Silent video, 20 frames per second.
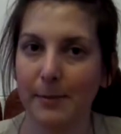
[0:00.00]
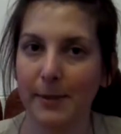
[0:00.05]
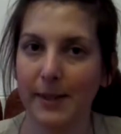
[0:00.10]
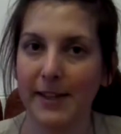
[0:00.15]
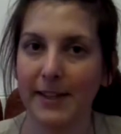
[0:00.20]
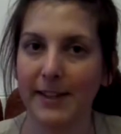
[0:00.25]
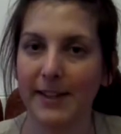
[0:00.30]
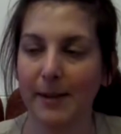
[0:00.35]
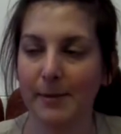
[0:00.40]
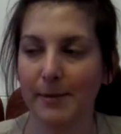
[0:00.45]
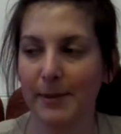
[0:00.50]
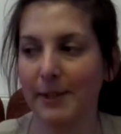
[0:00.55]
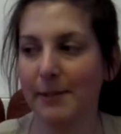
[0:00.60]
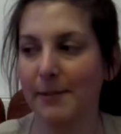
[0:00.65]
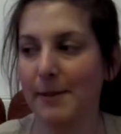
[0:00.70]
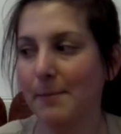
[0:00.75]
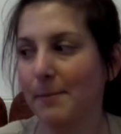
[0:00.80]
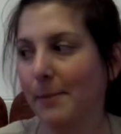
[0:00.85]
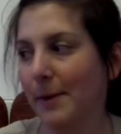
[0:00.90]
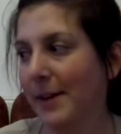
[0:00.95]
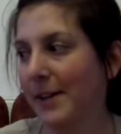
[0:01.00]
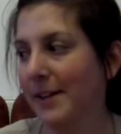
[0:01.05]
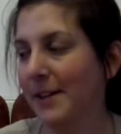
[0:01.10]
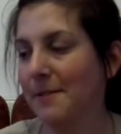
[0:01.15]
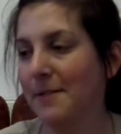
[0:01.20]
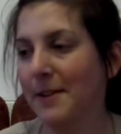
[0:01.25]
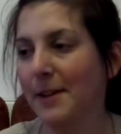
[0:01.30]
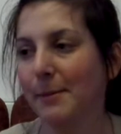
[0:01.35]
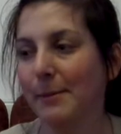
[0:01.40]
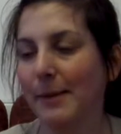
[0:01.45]
because I'm sort of buying
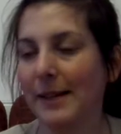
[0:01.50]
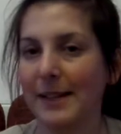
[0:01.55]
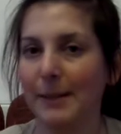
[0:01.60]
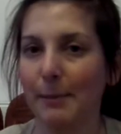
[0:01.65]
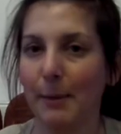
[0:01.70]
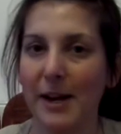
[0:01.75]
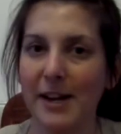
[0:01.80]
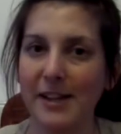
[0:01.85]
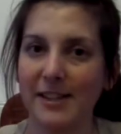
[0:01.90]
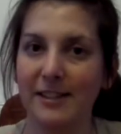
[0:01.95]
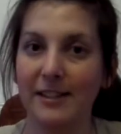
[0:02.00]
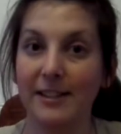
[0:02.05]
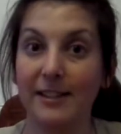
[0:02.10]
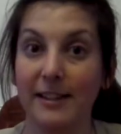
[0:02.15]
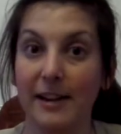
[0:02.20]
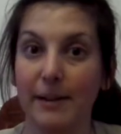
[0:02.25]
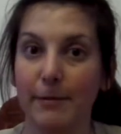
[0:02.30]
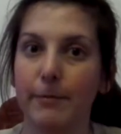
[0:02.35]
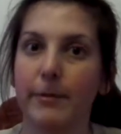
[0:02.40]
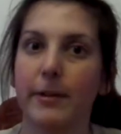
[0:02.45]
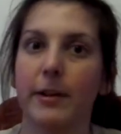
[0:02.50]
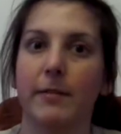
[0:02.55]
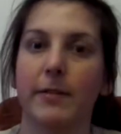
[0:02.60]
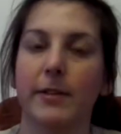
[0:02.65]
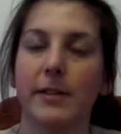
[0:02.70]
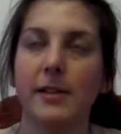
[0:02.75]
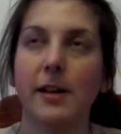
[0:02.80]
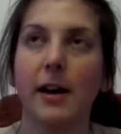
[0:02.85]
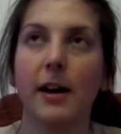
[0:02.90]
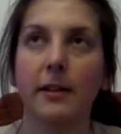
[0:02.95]
a few bits, but I actually need to get rid of
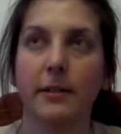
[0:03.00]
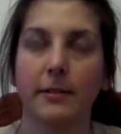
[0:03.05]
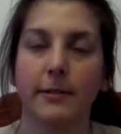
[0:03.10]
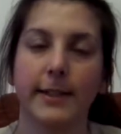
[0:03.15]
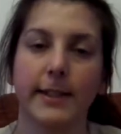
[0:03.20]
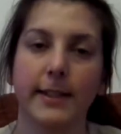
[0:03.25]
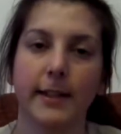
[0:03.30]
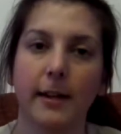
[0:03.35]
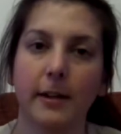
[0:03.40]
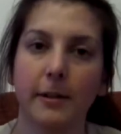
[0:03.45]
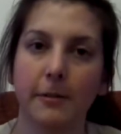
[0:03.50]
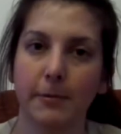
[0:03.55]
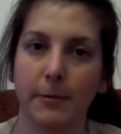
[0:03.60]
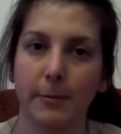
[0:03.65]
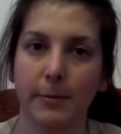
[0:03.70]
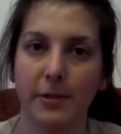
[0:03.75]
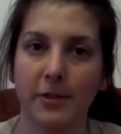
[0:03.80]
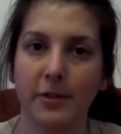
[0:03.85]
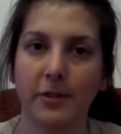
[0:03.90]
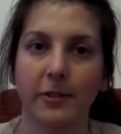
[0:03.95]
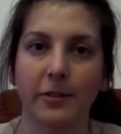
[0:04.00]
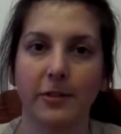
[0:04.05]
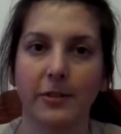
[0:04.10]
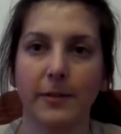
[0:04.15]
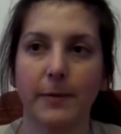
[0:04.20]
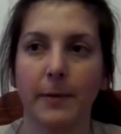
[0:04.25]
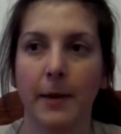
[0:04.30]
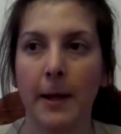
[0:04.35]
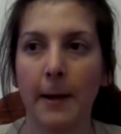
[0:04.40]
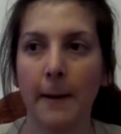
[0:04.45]
a ton of stuff from the
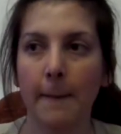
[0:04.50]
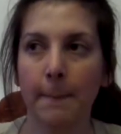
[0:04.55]
children.